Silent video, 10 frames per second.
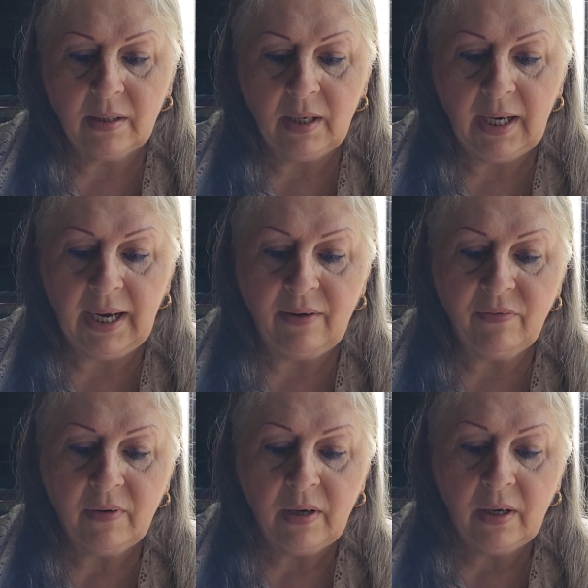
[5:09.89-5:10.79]

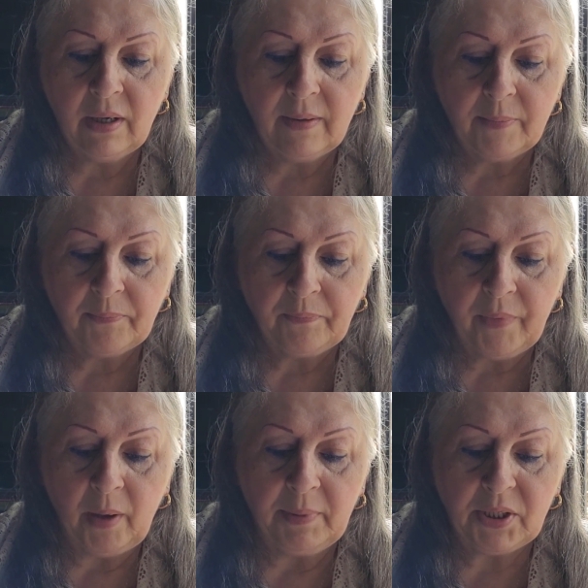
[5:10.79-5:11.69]

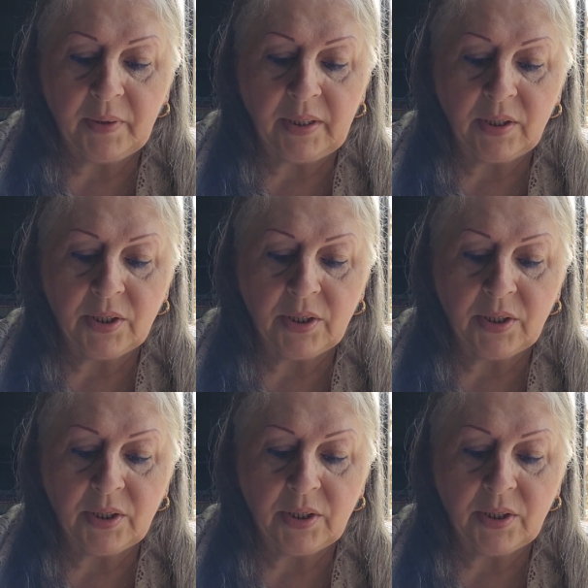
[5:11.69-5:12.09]
I'll be doing